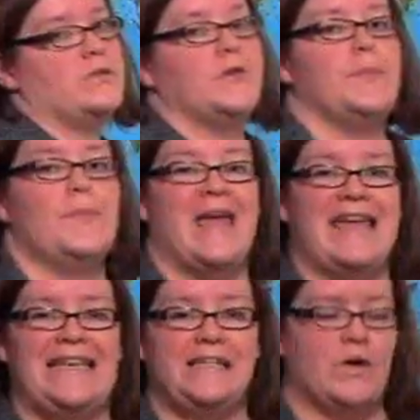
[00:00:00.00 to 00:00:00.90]

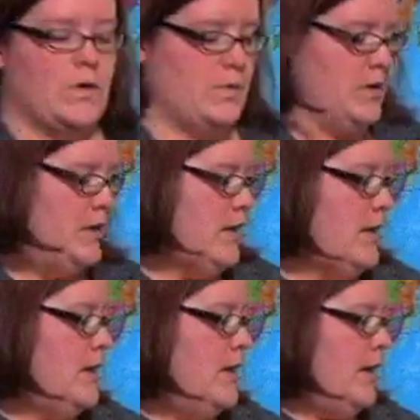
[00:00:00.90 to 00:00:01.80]
tomato.
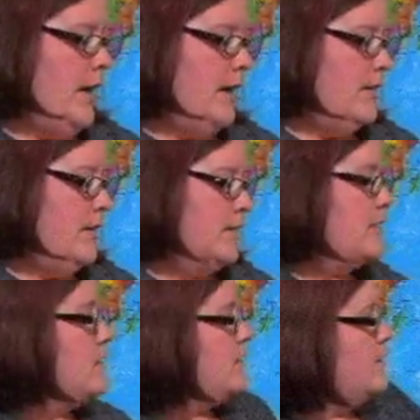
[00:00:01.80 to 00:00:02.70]
That's
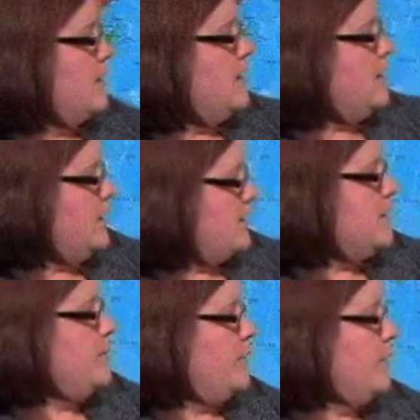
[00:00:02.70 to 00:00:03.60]
the E
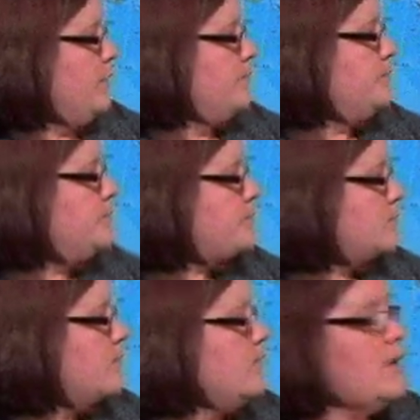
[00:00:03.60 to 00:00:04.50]
symbol.
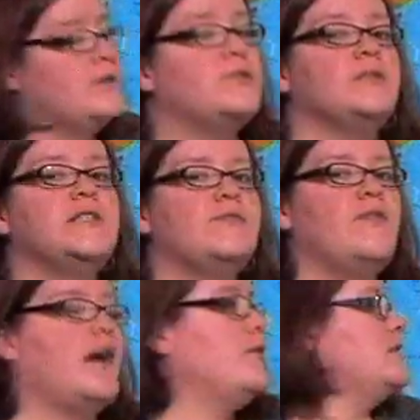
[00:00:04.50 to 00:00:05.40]
So this
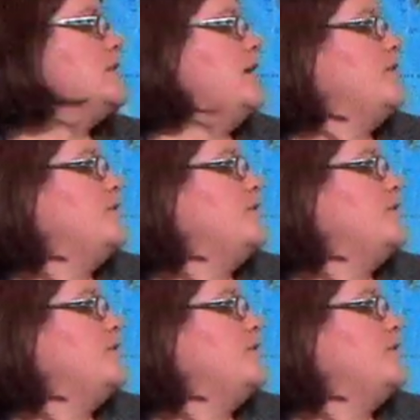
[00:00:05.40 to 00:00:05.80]
vowel is a